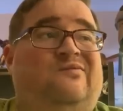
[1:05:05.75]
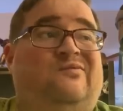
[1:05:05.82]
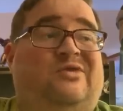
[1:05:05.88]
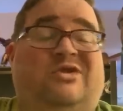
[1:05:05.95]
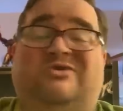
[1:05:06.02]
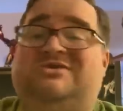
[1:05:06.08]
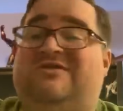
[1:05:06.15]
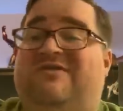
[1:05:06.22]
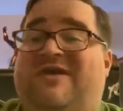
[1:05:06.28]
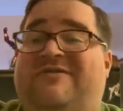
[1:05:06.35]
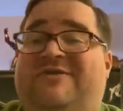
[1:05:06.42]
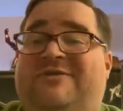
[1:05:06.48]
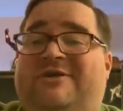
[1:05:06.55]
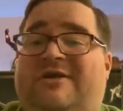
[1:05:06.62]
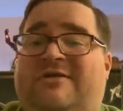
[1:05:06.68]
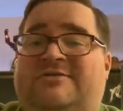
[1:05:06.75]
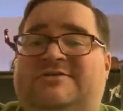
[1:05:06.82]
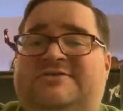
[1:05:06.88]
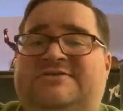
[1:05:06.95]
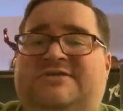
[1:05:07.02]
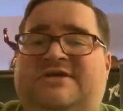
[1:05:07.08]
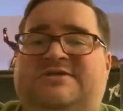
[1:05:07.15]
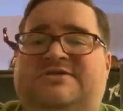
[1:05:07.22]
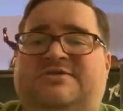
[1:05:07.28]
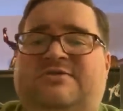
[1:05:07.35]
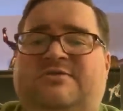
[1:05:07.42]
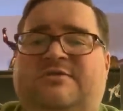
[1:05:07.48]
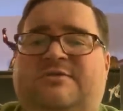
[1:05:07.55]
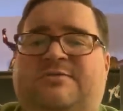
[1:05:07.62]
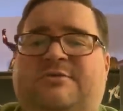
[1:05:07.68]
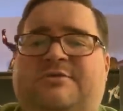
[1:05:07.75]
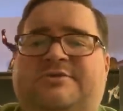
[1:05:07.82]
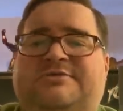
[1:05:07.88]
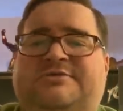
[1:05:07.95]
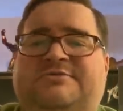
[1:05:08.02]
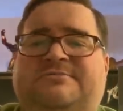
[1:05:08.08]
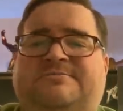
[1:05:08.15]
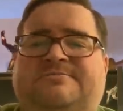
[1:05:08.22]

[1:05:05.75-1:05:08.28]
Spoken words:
close to $500 in Sideshow reward points.